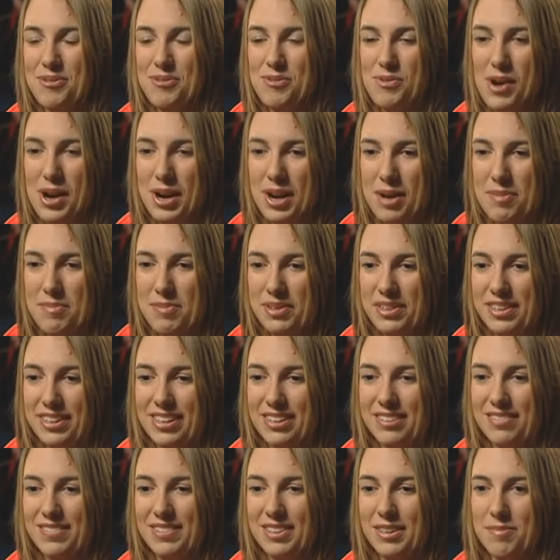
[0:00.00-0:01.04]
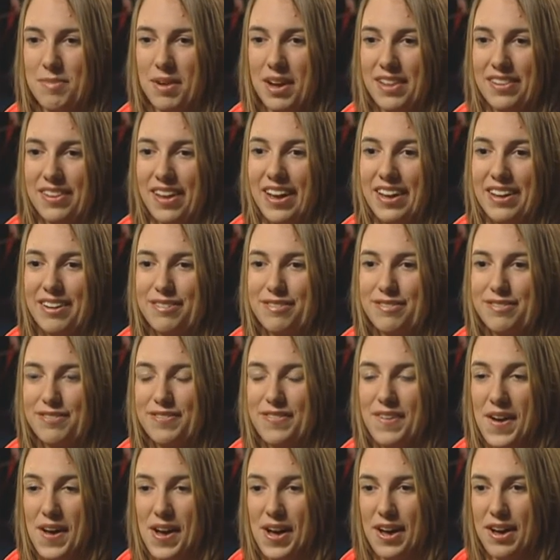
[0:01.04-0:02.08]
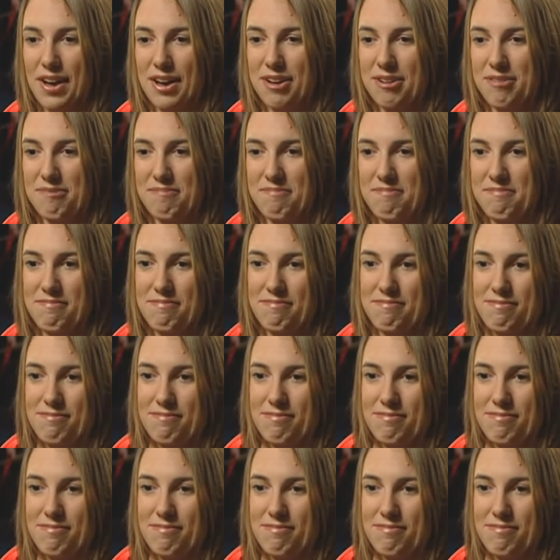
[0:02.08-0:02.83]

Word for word: what I believed in my life um,